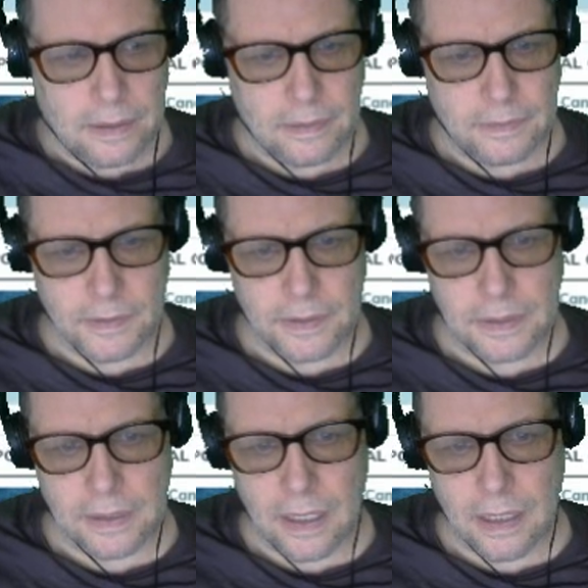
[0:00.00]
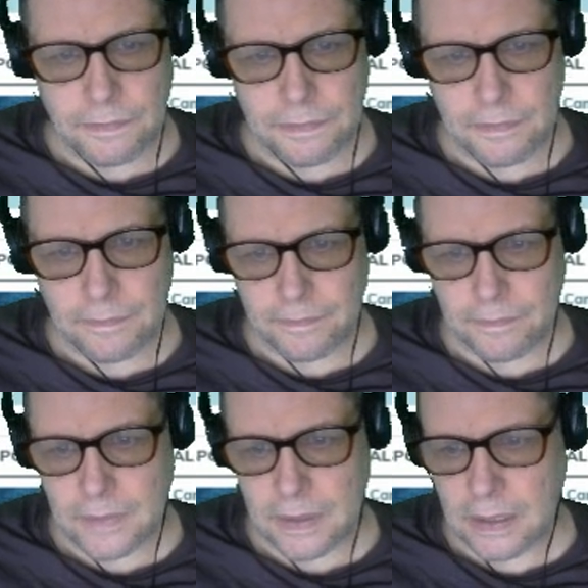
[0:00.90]
First off,
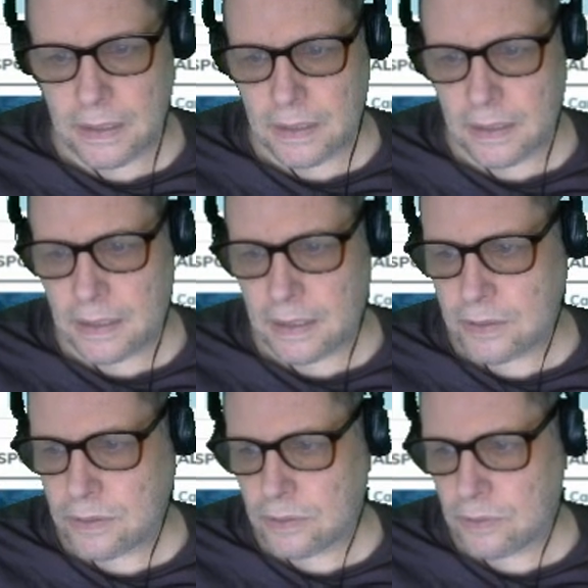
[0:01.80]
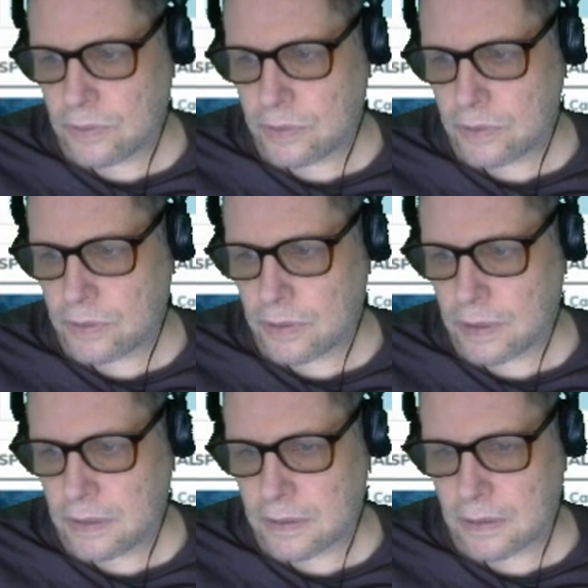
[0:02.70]
Italy is huge.
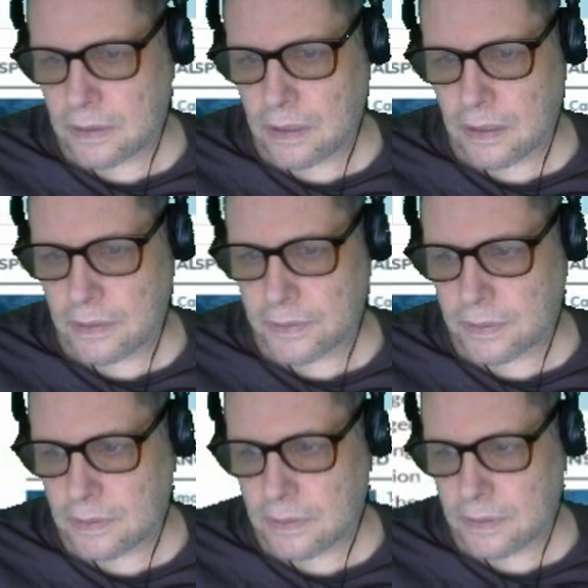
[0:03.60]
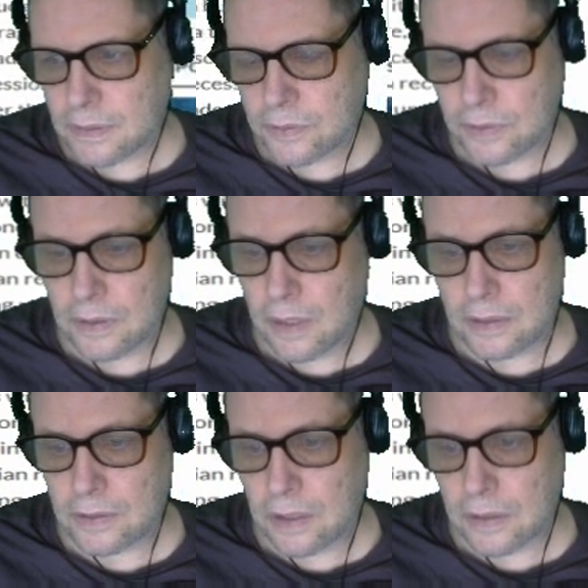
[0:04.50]
Trillions of dollars,
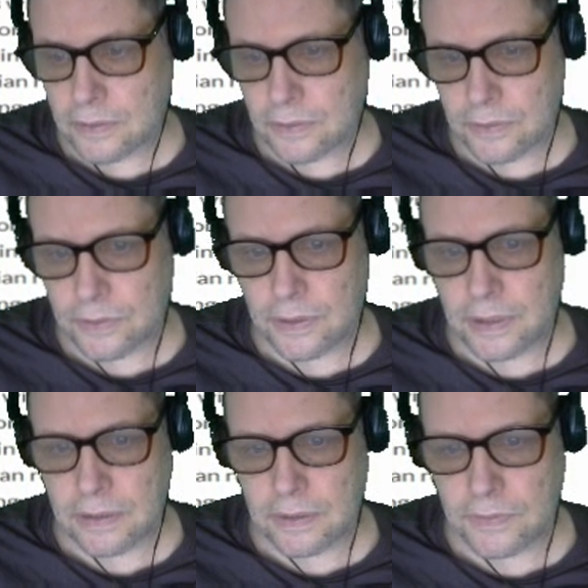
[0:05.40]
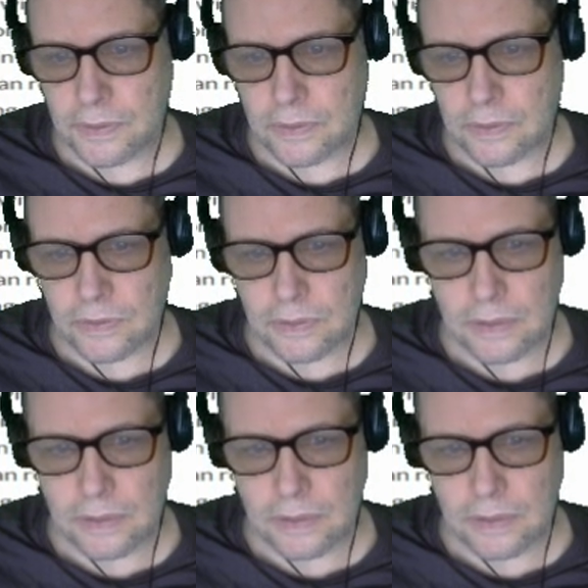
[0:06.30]
not dollars, trillions of euros.